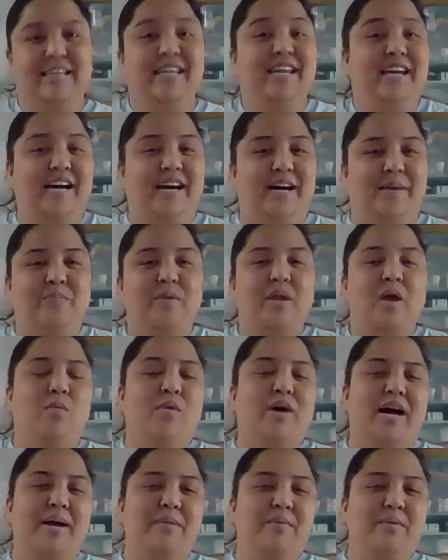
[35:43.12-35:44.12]
Yeah.
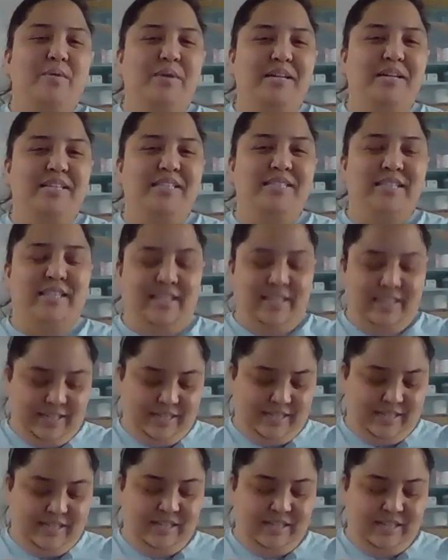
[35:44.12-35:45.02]
Well, I'm always like,